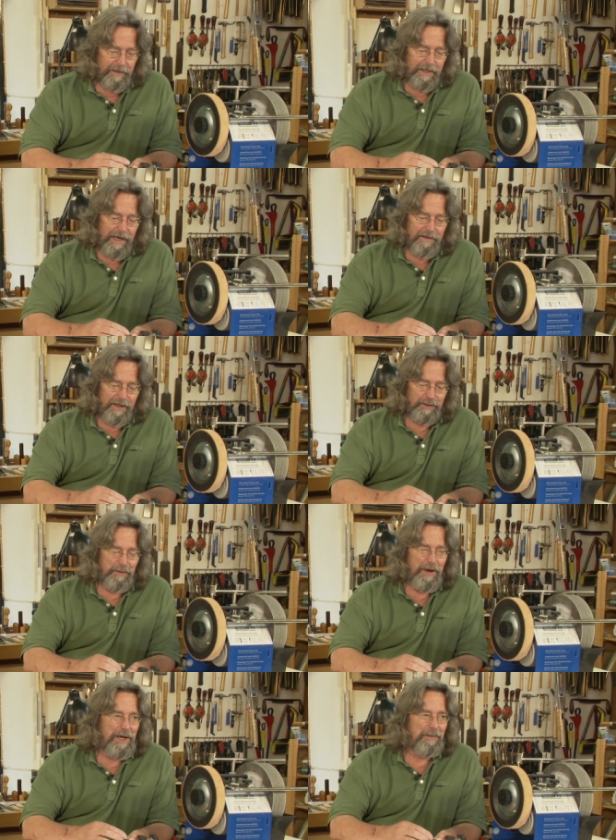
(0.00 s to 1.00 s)
Now that's
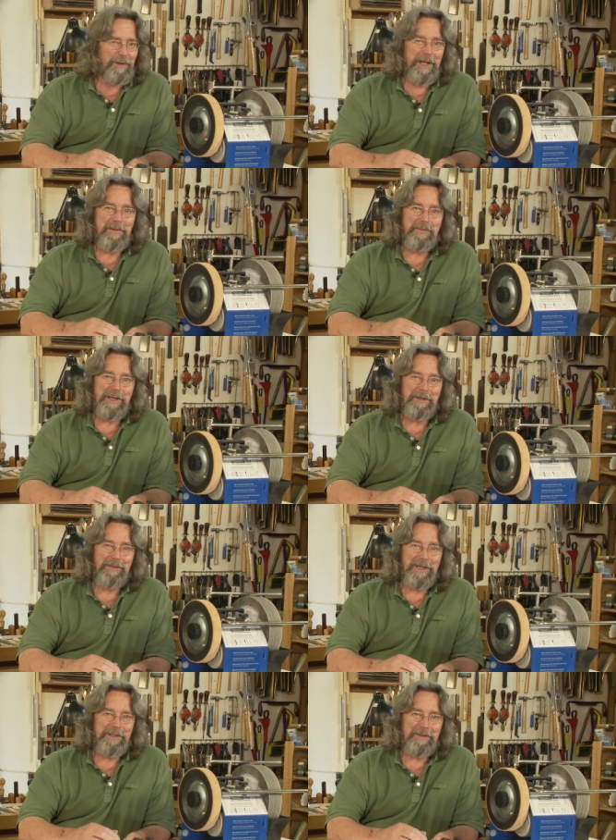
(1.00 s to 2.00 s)
remarkable, I'm pretty
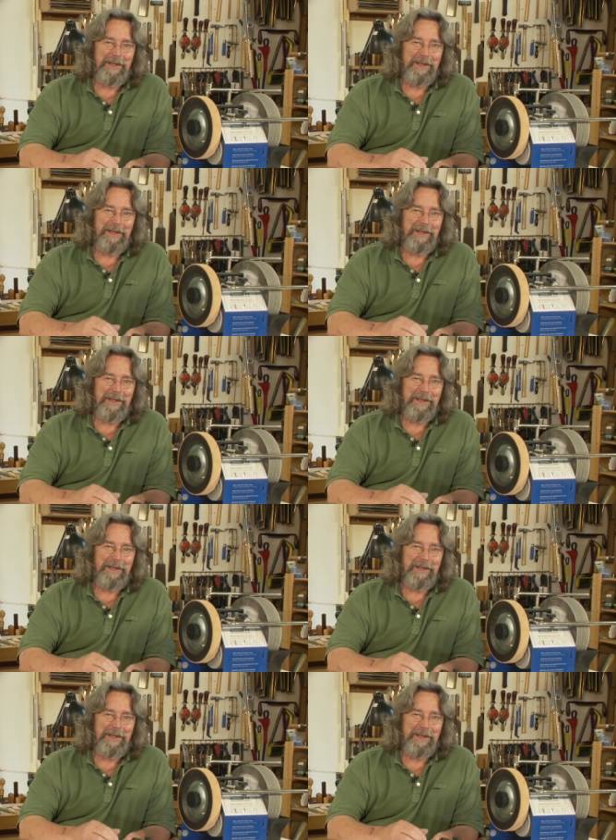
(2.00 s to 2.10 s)
pleased